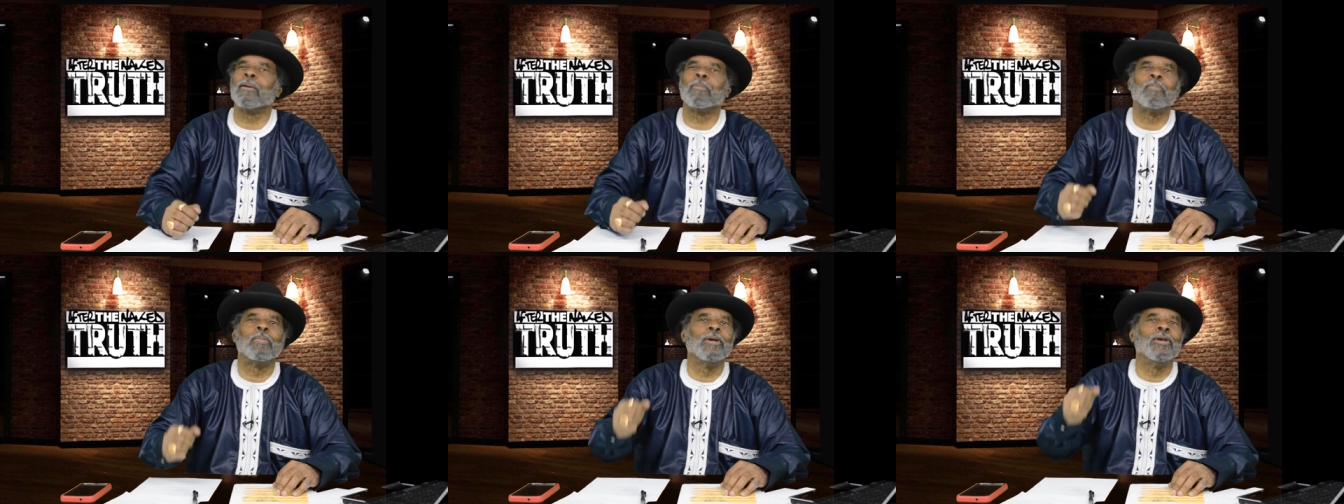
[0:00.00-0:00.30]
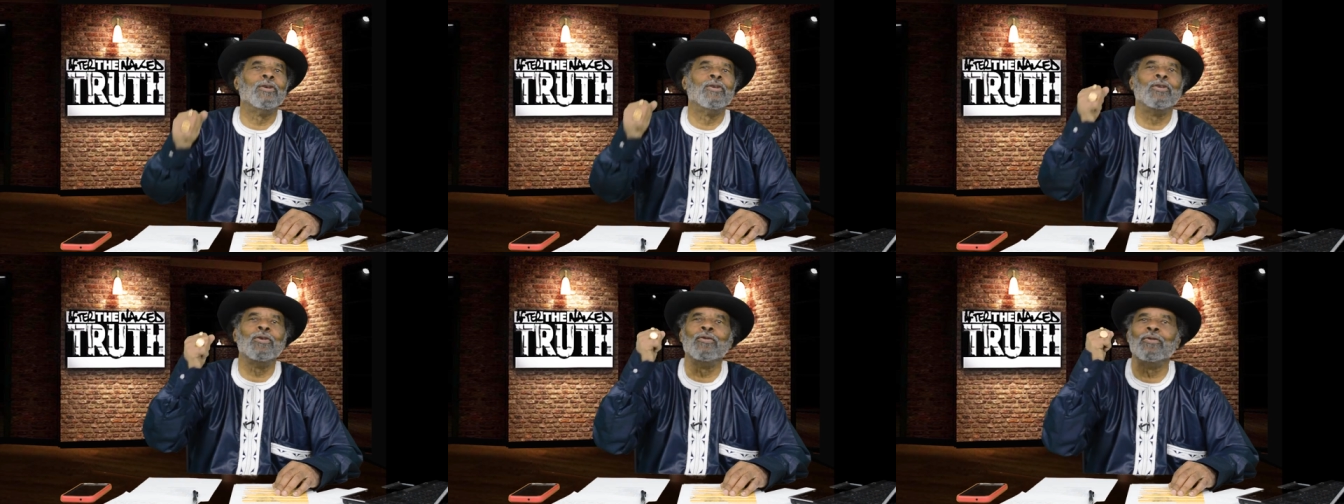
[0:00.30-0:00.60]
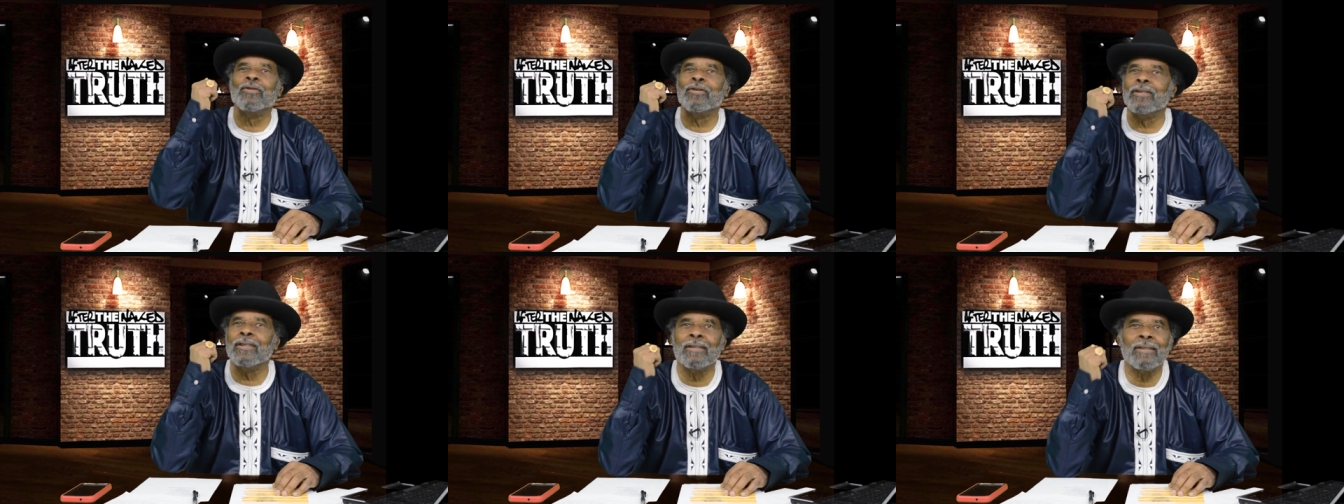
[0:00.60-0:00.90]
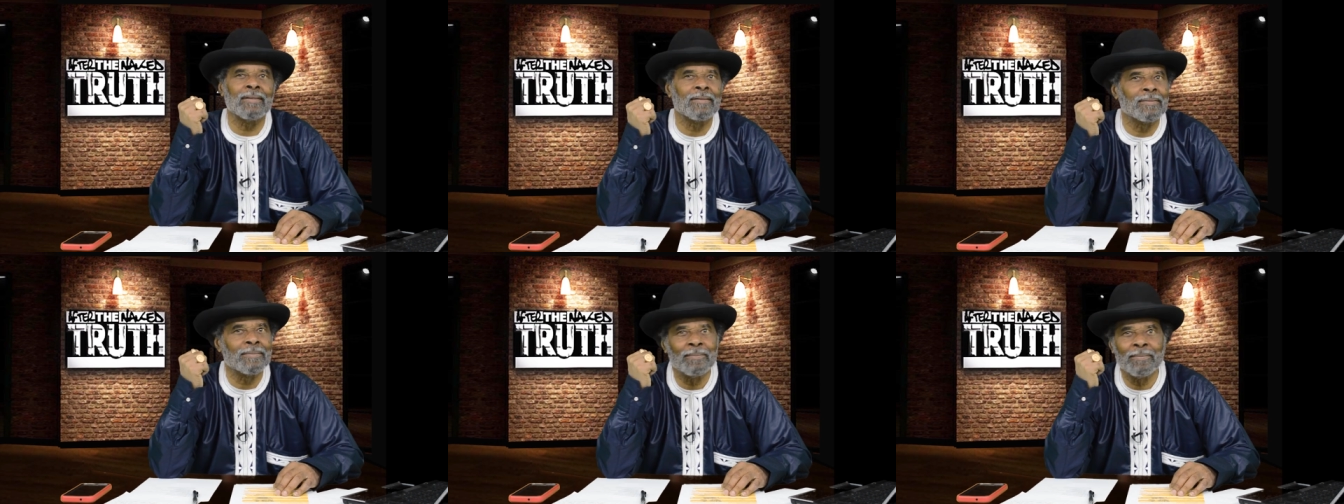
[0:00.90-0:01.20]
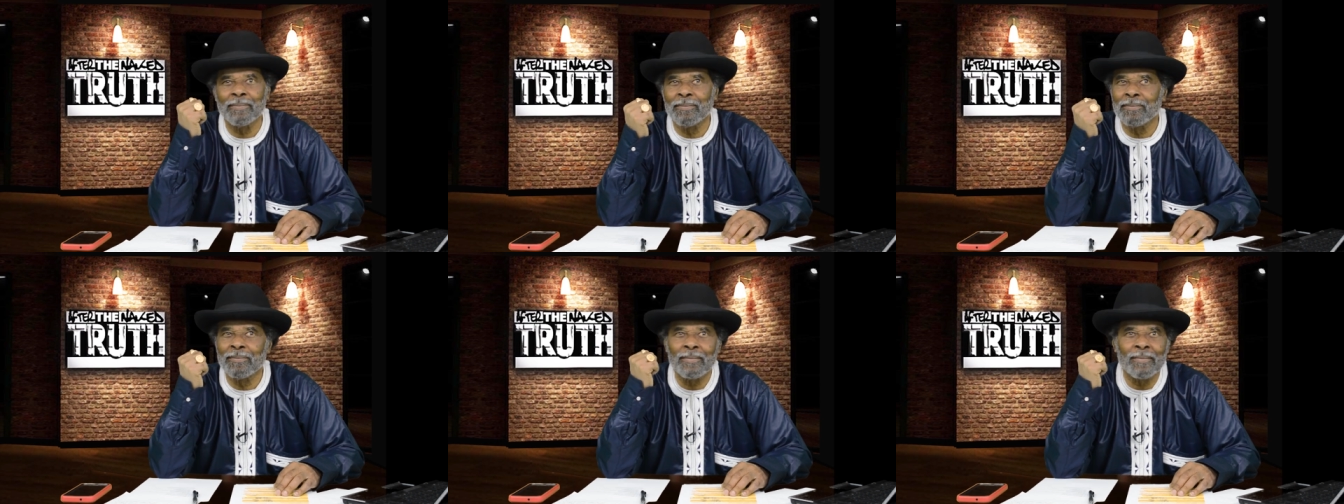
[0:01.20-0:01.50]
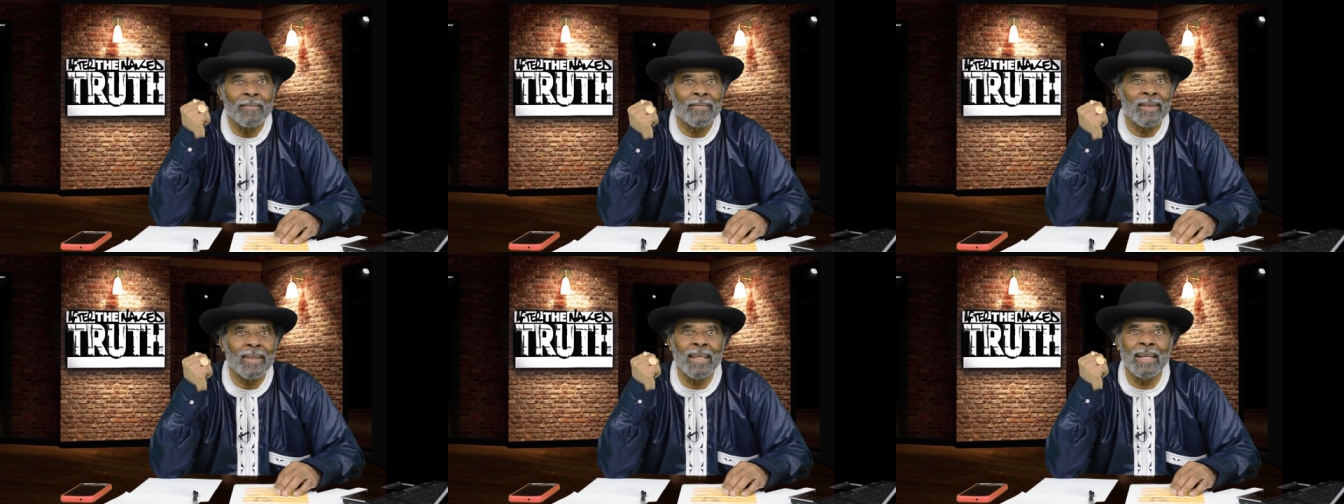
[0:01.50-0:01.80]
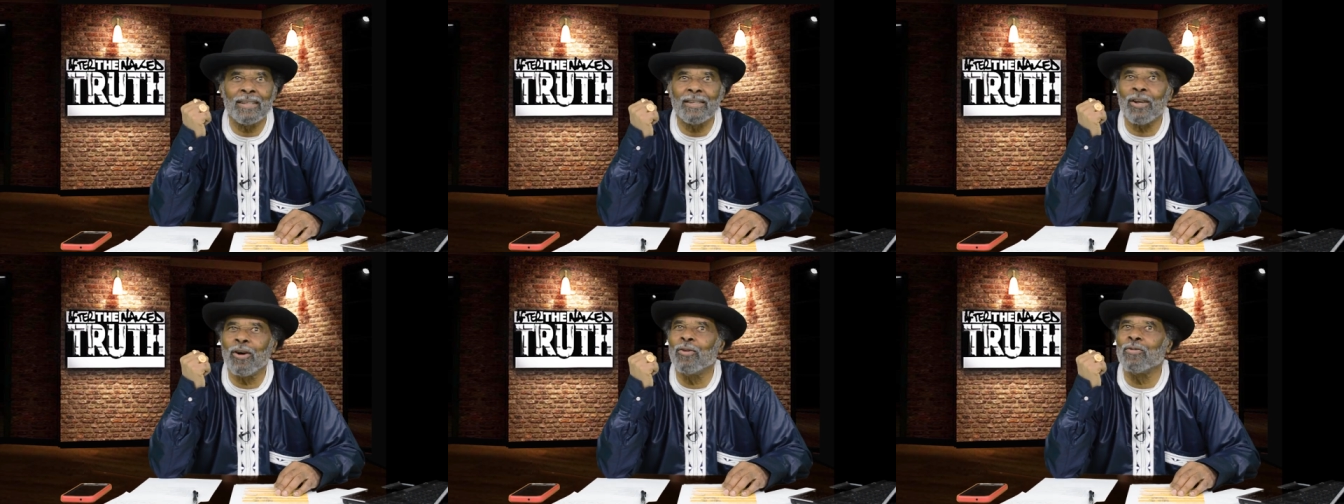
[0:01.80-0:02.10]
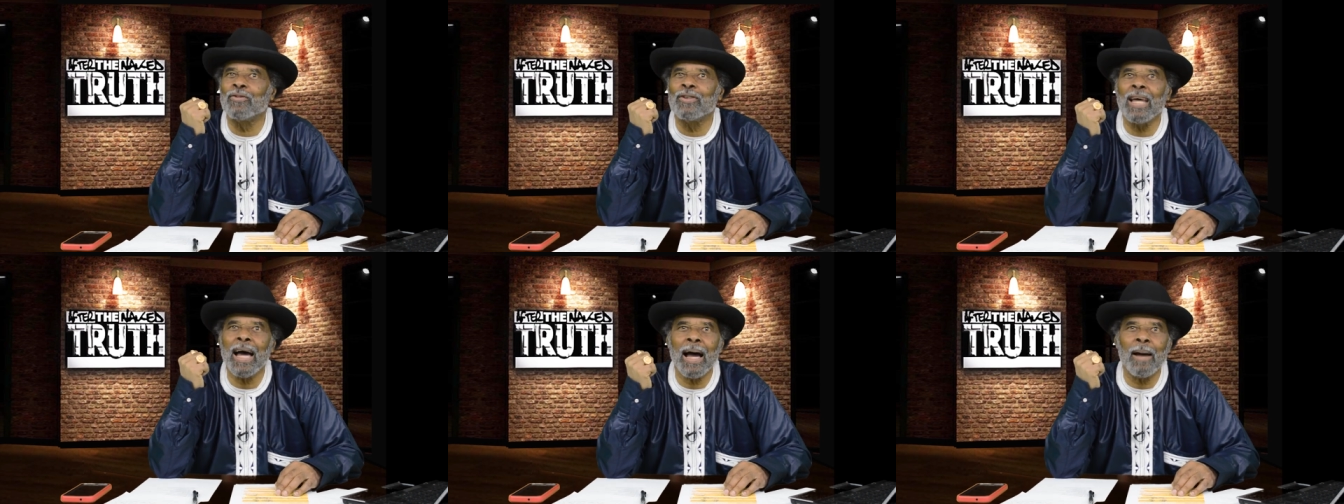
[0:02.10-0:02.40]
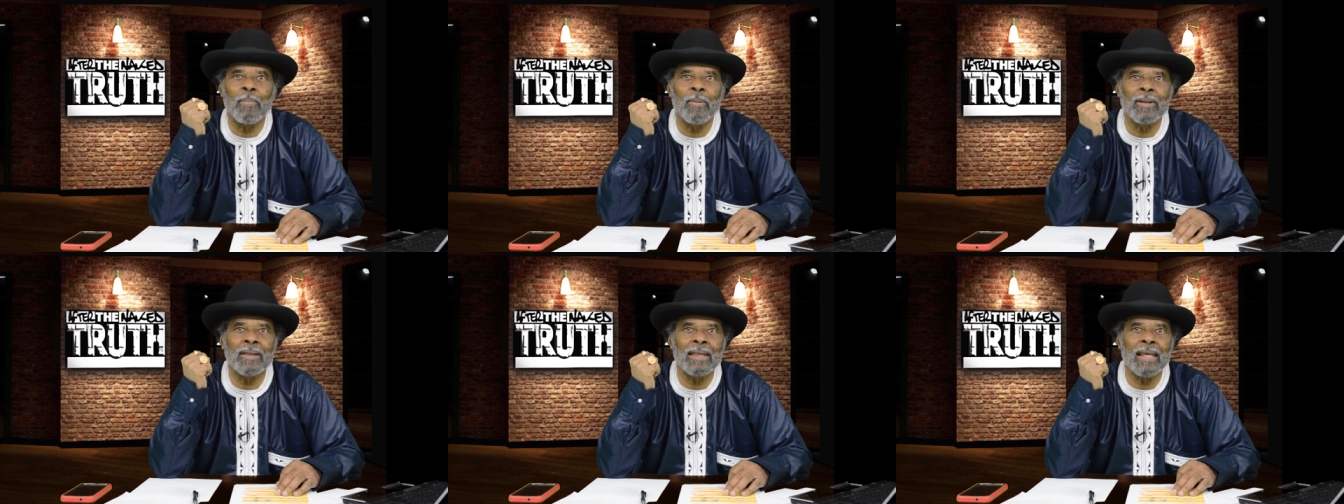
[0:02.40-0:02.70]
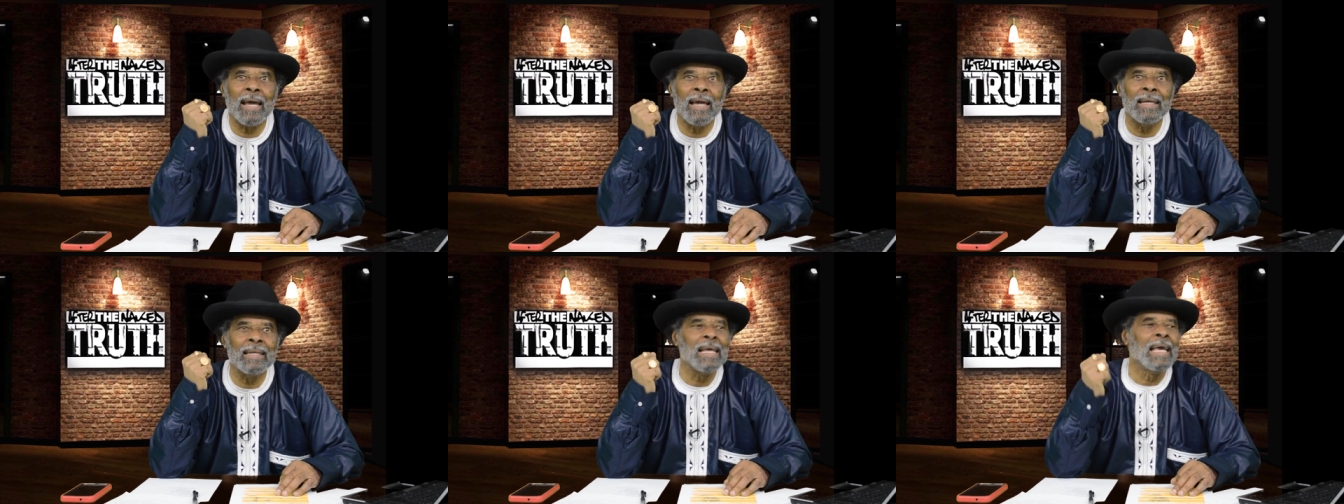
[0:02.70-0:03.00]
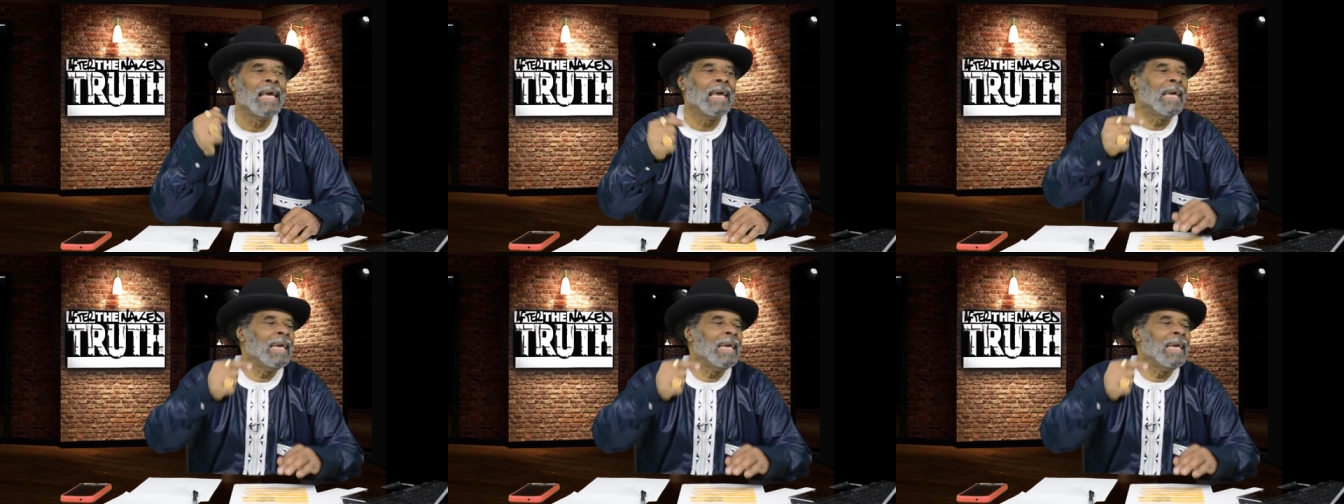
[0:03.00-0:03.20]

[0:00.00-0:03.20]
a producer that's on top of things.